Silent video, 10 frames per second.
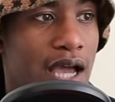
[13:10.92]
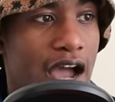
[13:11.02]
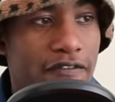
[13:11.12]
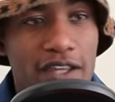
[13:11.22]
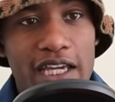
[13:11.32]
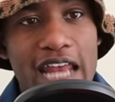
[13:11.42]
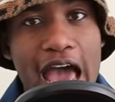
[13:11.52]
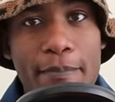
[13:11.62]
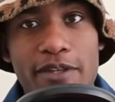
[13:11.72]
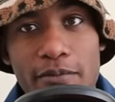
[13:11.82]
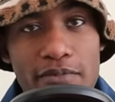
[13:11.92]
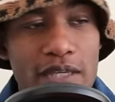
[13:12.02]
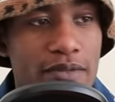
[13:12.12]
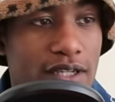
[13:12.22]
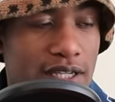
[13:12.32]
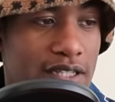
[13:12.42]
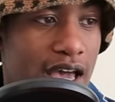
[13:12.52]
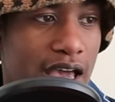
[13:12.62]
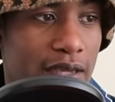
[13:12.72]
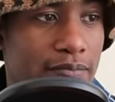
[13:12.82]
I feel like it happened to me because
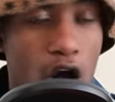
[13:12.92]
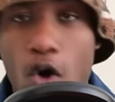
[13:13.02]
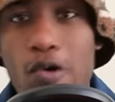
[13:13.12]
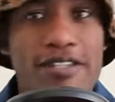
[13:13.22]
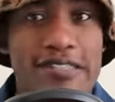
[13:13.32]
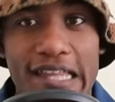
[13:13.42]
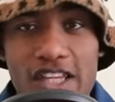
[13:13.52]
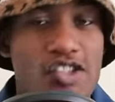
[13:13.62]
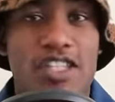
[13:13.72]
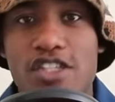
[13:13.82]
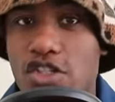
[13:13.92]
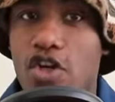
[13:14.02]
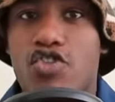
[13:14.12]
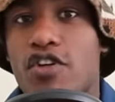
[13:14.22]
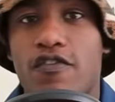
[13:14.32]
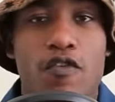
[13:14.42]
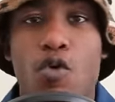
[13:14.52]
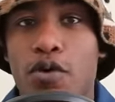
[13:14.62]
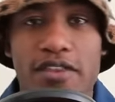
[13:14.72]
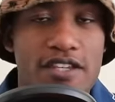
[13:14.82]
I always diligently searching
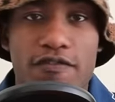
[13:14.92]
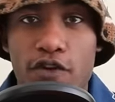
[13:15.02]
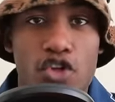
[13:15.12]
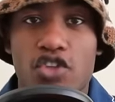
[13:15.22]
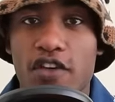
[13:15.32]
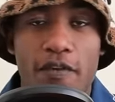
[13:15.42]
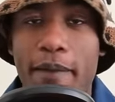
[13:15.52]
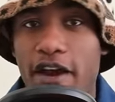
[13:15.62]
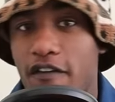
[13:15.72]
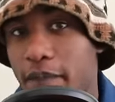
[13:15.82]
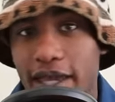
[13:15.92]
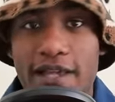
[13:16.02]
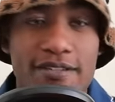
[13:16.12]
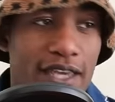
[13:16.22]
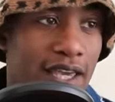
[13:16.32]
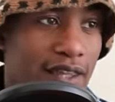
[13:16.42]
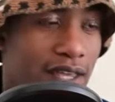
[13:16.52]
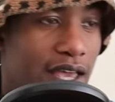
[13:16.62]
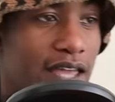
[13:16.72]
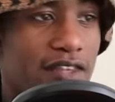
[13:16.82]
for this version of a pair of pants,
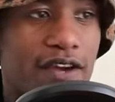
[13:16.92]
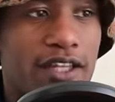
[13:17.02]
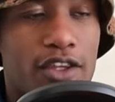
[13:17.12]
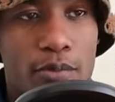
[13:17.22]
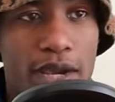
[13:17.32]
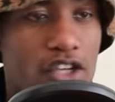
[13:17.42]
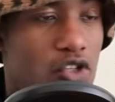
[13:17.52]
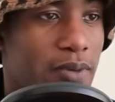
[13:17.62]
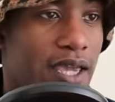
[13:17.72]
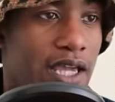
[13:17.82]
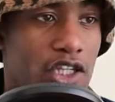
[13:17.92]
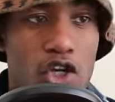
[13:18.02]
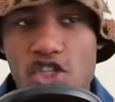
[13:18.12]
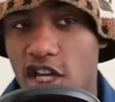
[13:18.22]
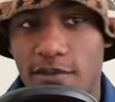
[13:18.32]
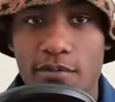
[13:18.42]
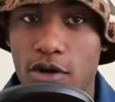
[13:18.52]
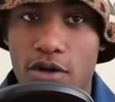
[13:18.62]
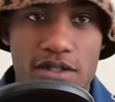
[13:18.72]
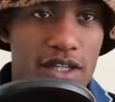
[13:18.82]
and the fact that they're made in Japan, Yohji
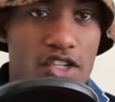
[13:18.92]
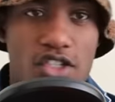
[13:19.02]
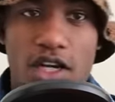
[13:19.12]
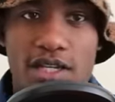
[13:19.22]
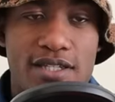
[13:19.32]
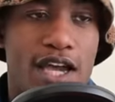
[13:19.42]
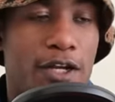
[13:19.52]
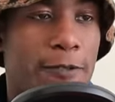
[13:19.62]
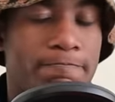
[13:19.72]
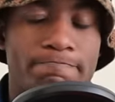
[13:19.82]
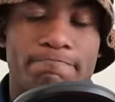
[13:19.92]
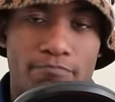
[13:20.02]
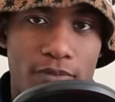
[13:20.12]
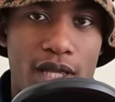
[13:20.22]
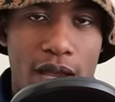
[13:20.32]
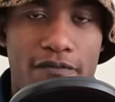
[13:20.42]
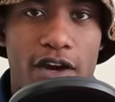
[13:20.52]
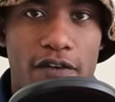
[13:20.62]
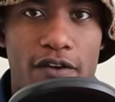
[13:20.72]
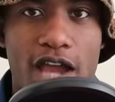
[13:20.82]
Yamamoto is a legendary designer. I'm
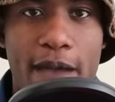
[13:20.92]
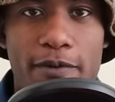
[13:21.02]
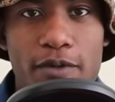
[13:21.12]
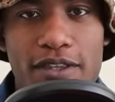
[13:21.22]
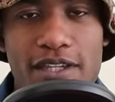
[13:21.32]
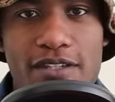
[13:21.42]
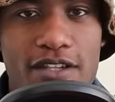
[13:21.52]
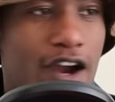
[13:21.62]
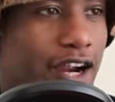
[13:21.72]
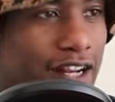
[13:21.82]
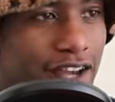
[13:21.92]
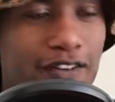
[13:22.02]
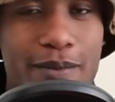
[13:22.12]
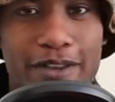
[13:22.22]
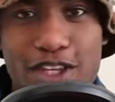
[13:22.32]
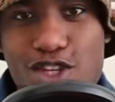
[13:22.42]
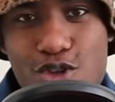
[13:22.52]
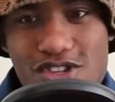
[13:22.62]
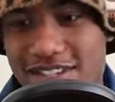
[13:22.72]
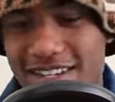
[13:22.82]
very, very happy with these. All right, enough about the
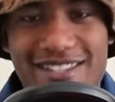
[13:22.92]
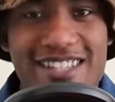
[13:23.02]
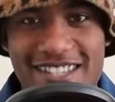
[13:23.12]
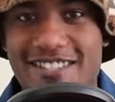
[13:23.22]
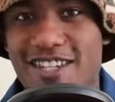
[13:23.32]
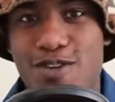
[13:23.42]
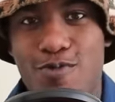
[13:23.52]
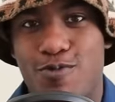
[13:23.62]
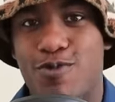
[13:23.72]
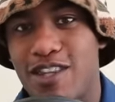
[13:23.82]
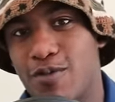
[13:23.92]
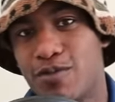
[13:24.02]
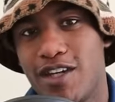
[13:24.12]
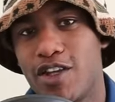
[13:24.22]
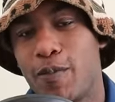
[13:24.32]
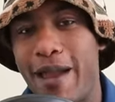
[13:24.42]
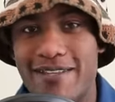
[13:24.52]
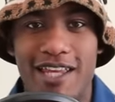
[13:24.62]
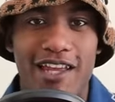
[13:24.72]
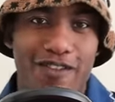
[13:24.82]
Yohjis. Let's continue with the other
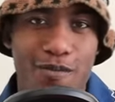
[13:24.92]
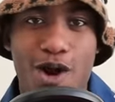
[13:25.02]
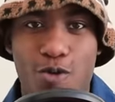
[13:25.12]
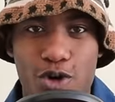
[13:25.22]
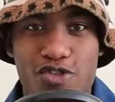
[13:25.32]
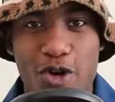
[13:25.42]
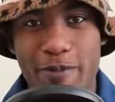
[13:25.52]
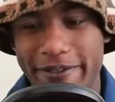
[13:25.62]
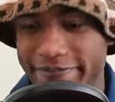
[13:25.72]
pants I love in my wardrobe.